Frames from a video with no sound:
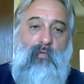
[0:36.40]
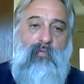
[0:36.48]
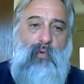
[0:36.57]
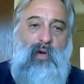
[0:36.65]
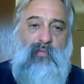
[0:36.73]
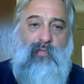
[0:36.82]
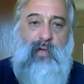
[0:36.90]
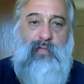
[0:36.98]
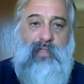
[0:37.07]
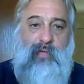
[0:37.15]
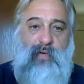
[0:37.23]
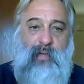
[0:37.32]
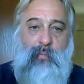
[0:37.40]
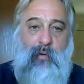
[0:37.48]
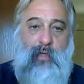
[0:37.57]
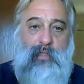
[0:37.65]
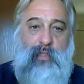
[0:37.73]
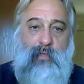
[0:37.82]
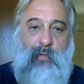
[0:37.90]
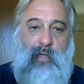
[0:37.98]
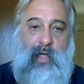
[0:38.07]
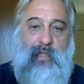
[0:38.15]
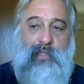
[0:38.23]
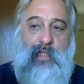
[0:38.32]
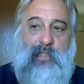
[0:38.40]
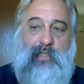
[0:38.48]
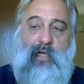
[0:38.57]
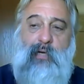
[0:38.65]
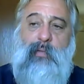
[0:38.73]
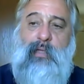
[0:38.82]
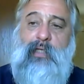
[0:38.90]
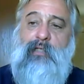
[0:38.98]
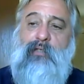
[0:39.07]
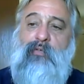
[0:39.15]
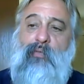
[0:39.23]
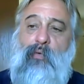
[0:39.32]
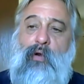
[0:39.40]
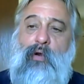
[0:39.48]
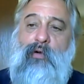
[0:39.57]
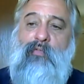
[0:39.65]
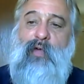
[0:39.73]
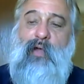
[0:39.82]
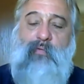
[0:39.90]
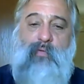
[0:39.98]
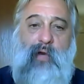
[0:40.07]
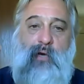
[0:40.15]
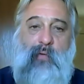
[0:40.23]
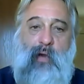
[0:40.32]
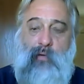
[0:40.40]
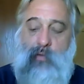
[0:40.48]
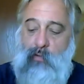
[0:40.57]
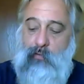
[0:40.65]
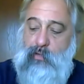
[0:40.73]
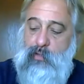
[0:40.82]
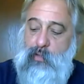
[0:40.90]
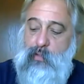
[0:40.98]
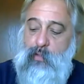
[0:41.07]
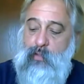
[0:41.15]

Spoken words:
4570 bullets here with gas checks on them. I think they're 405 grain round nose.